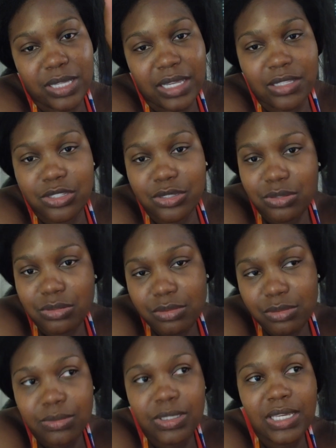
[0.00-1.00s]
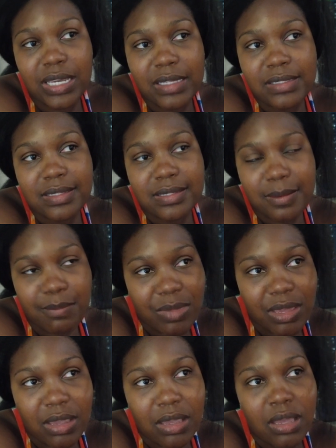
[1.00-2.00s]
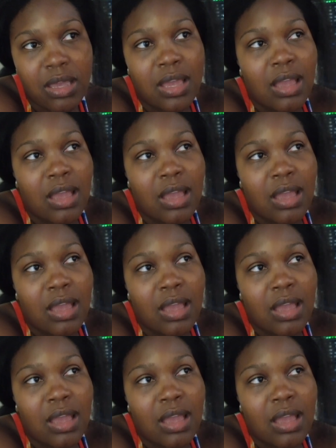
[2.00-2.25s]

like 3 cans of something.